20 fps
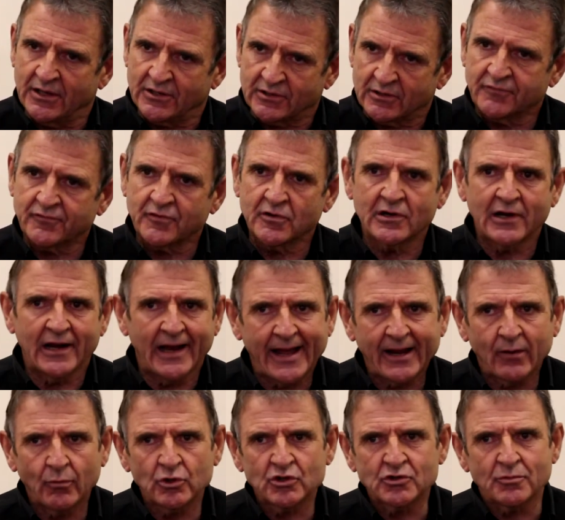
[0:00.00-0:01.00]
different
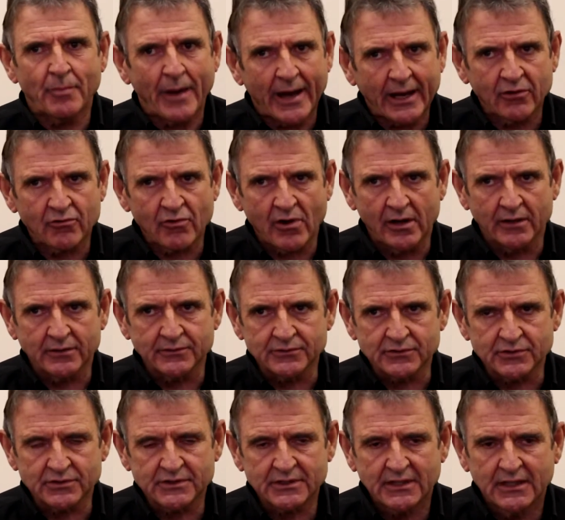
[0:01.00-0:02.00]
language
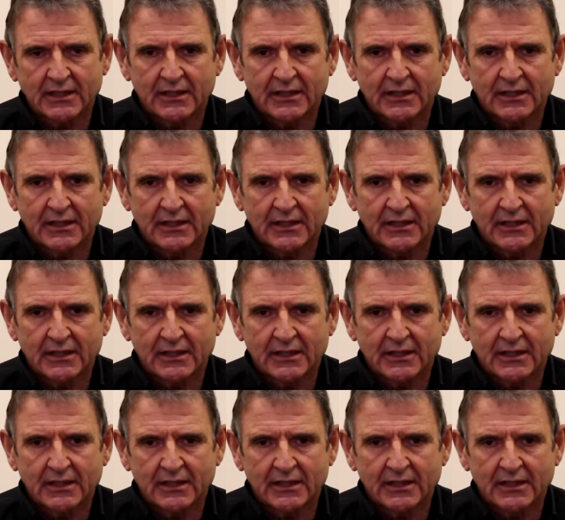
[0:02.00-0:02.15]
backgrounds